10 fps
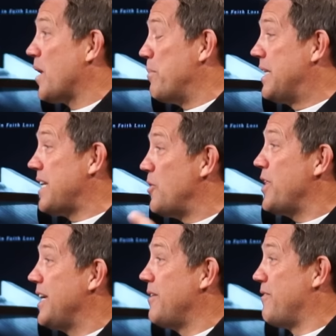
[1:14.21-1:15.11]
because I don't
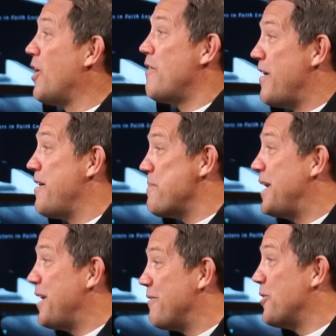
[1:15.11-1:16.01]
think there are very
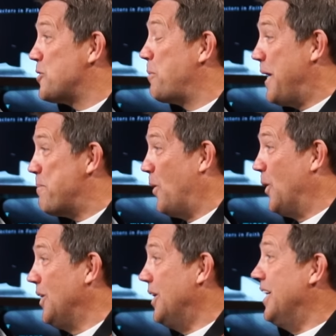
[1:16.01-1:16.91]
many of those
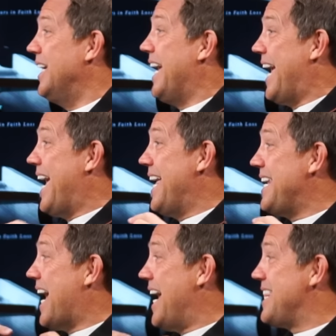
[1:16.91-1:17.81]
people.
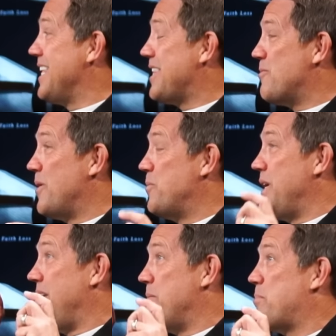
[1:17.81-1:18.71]
And I think that when
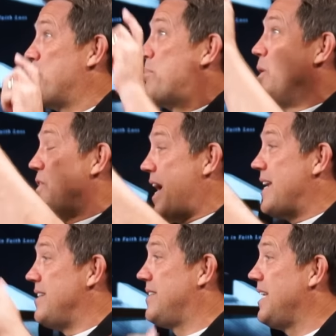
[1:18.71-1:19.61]
we put
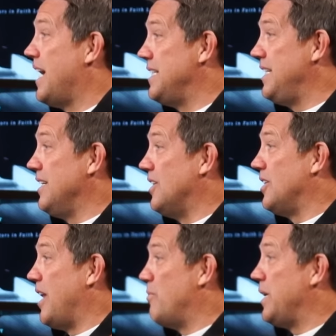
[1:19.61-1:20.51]
that as the
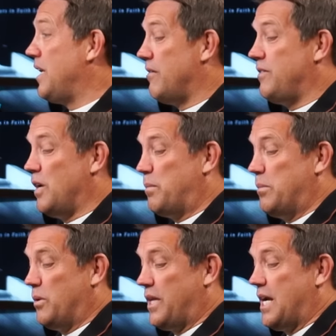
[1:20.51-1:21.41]
ideal and we give young
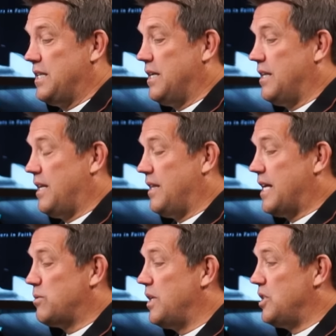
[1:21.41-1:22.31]
people the idea that
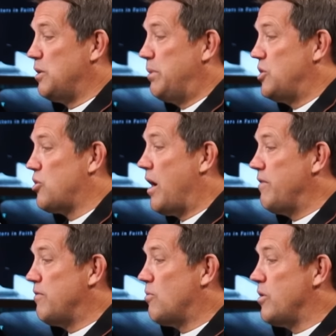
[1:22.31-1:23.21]
that's what they should be
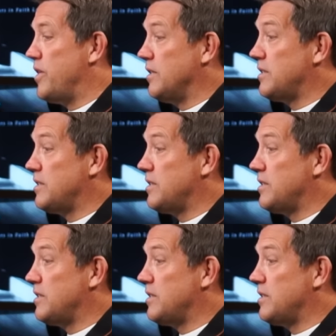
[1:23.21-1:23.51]
striving for, they'll